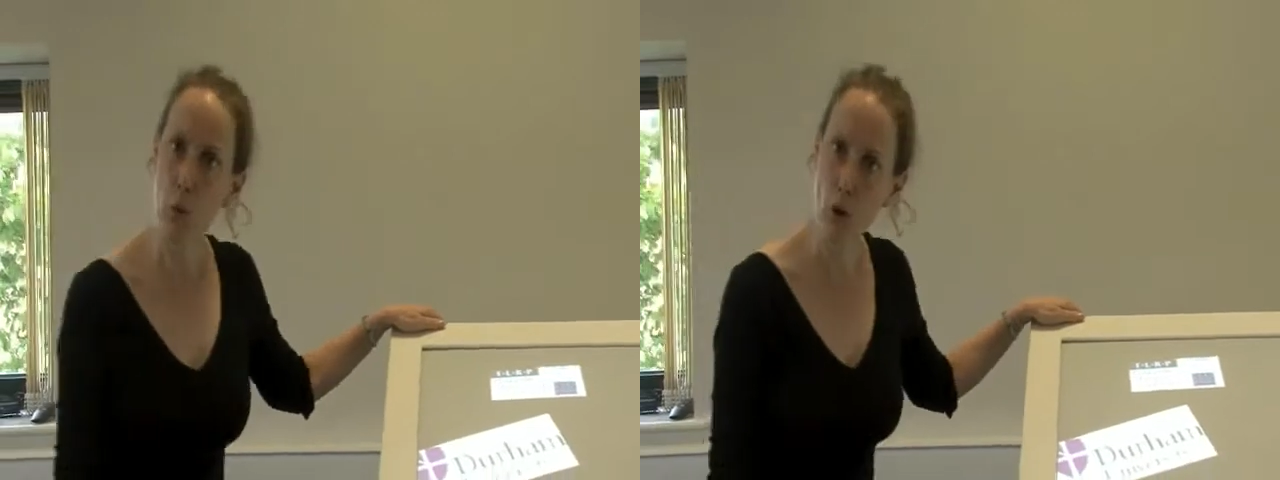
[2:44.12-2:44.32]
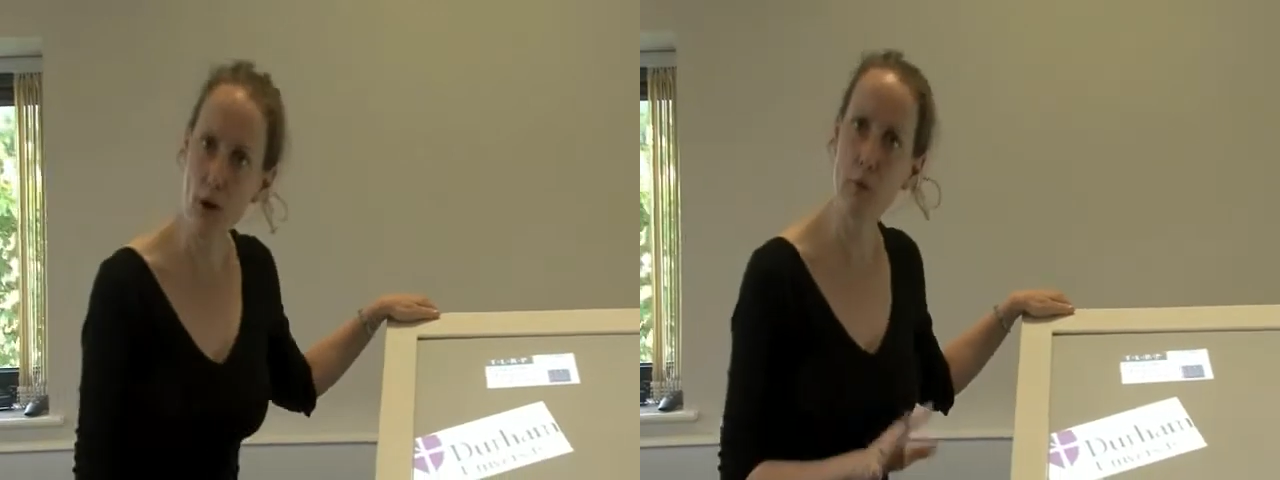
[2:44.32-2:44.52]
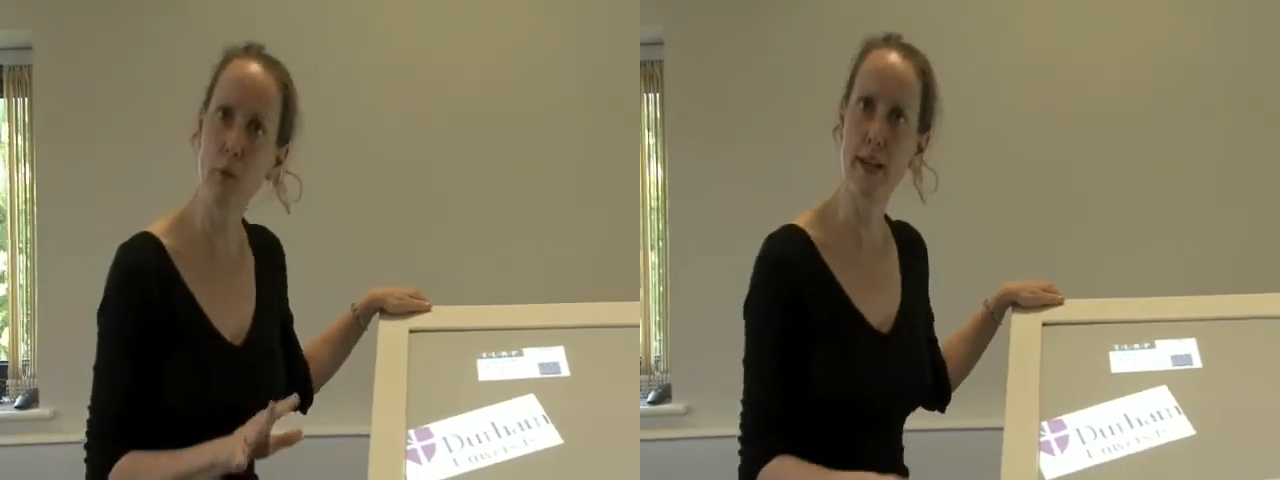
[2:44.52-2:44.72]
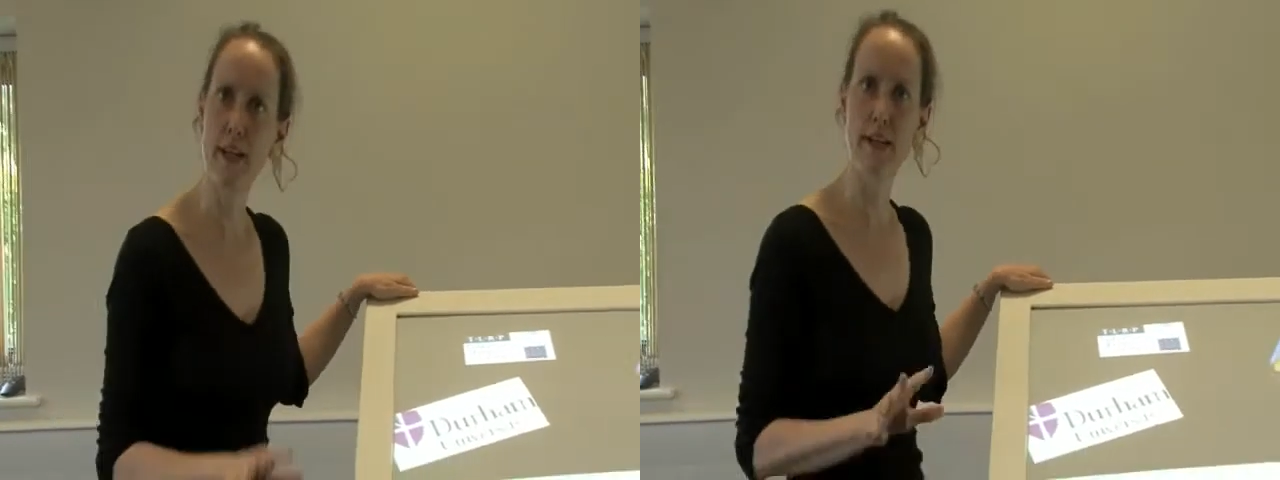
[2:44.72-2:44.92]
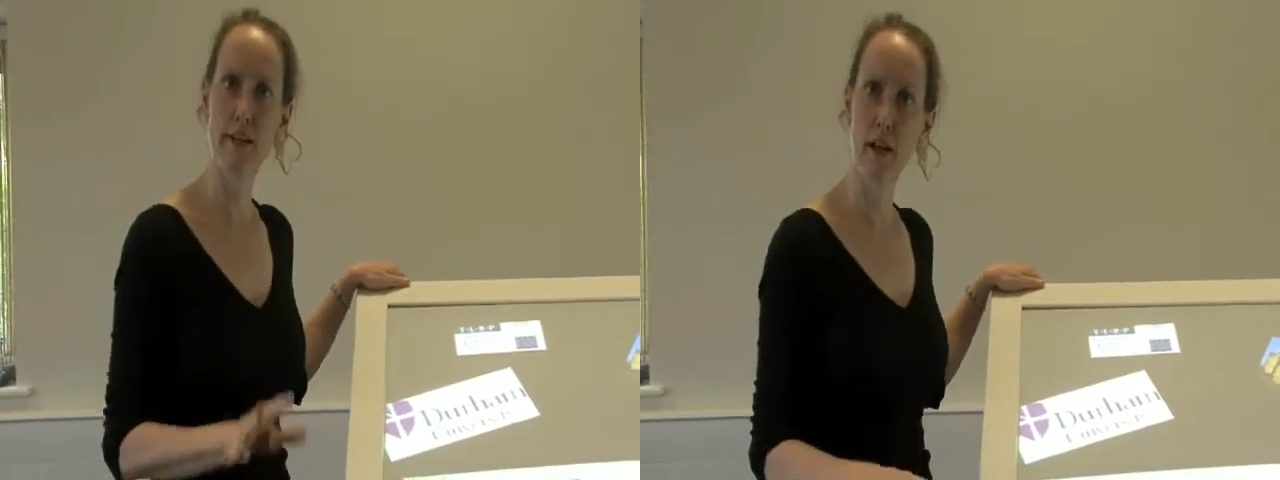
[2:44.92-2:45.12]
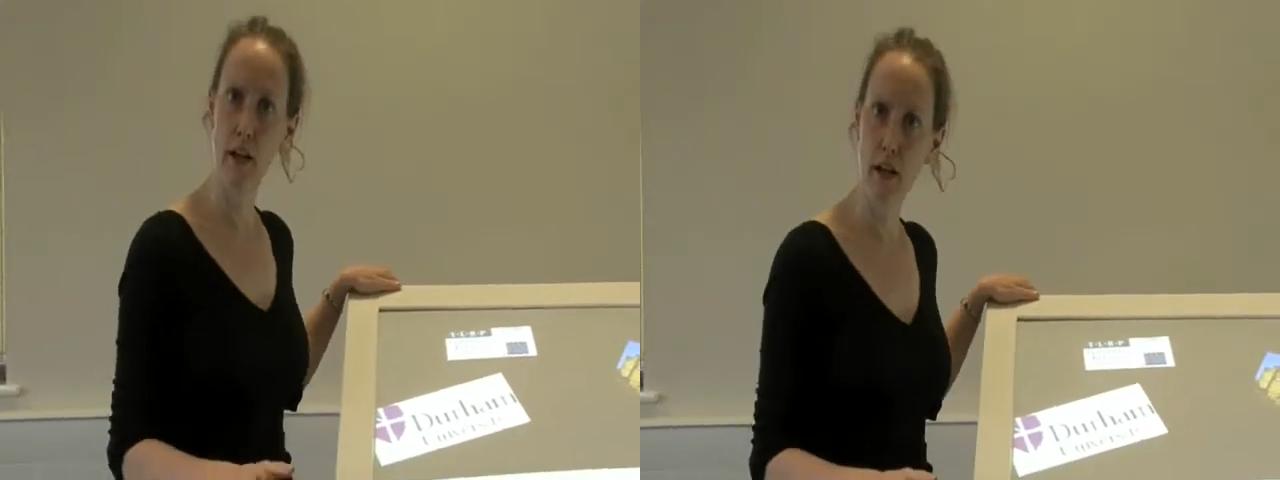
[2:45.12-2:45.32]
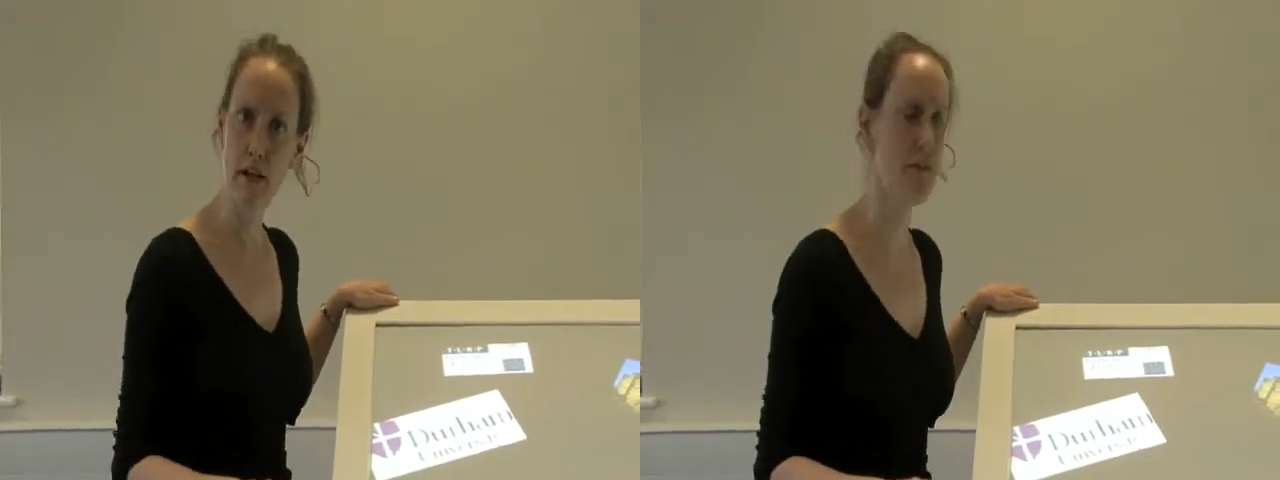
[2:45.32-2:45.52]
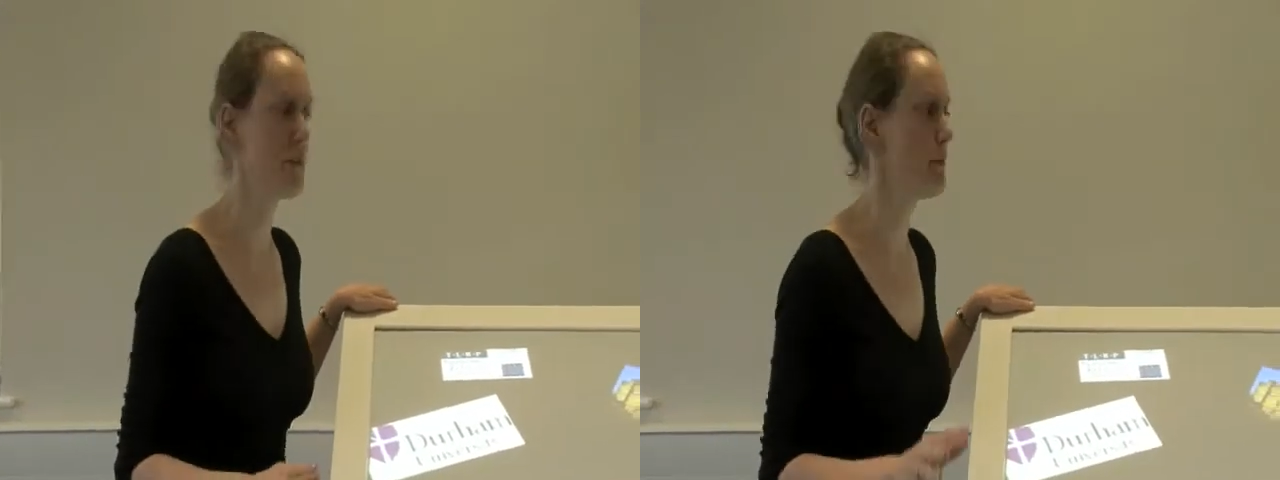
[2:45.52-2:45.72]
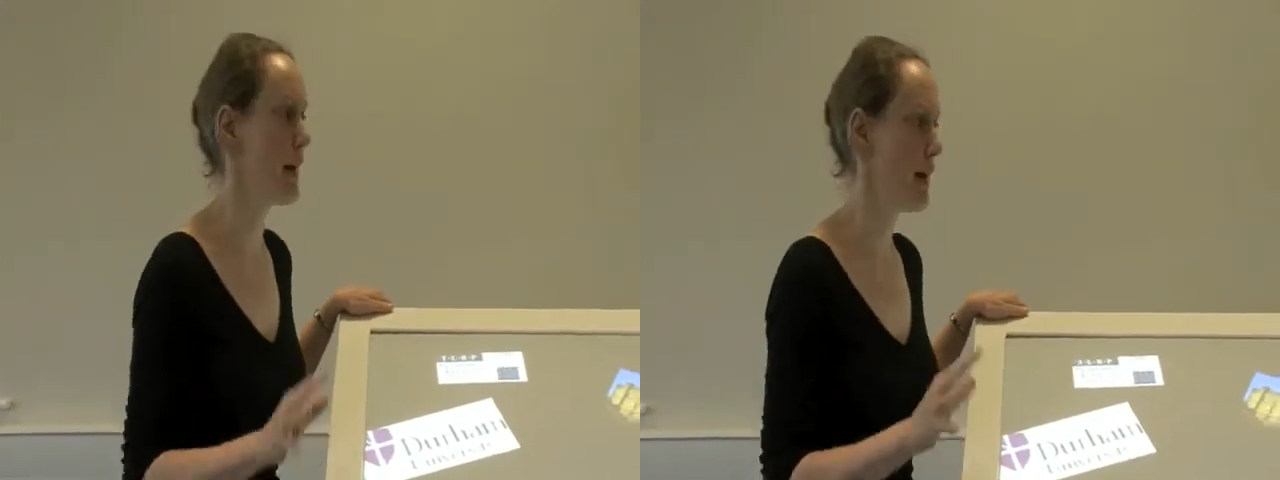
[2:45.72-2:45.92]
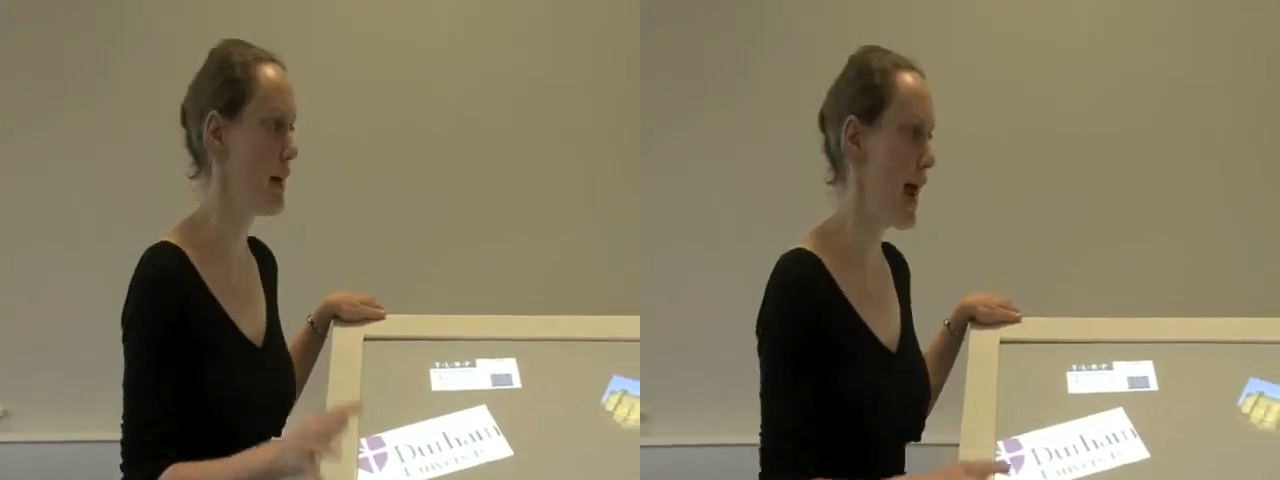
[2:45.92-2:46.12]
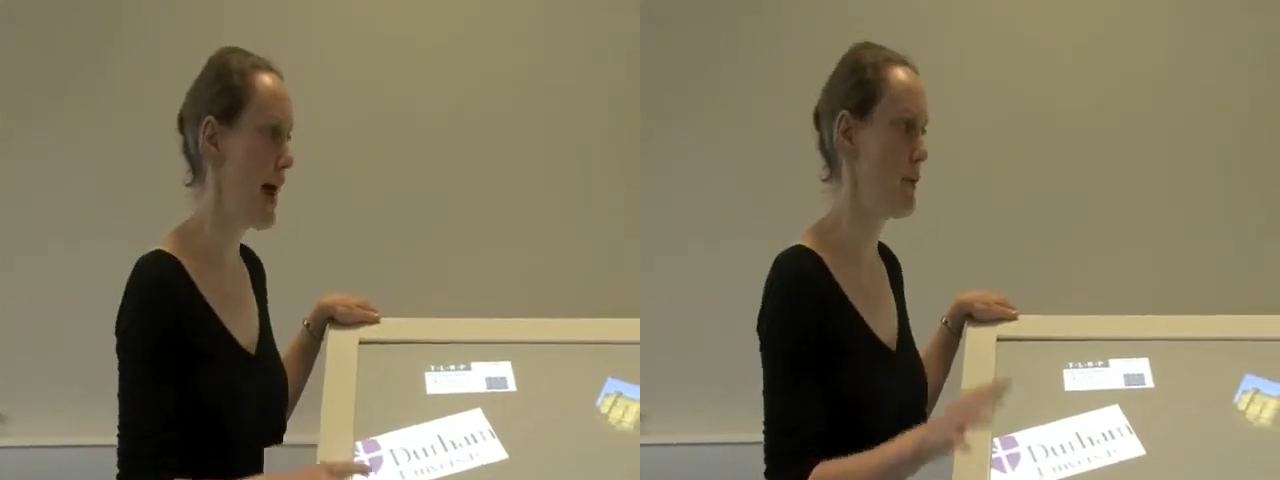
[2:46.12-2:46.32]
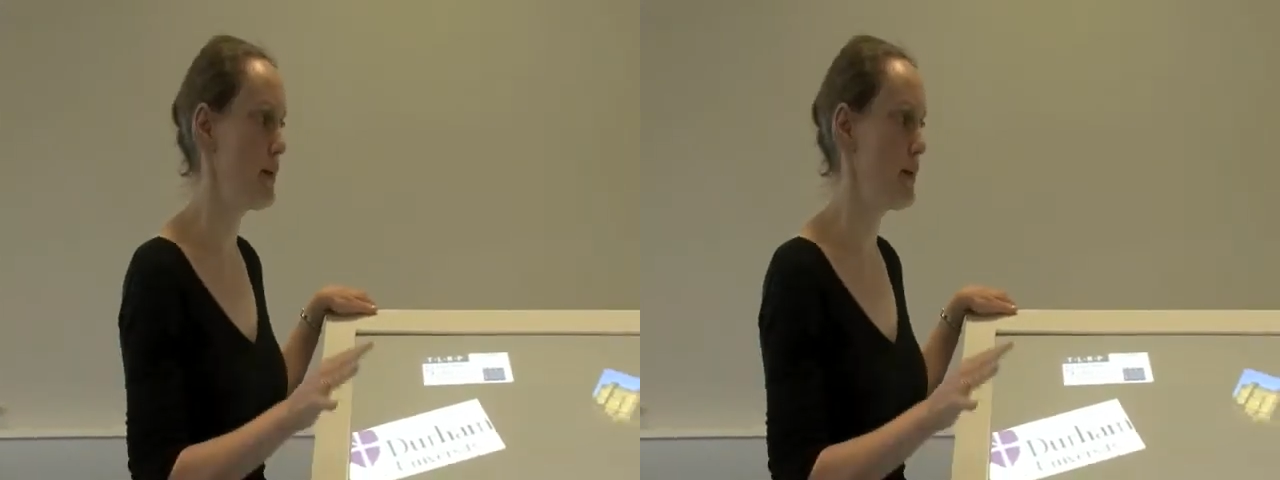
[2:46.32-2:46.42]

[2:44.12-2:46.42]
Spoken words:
what we need to learn from that and how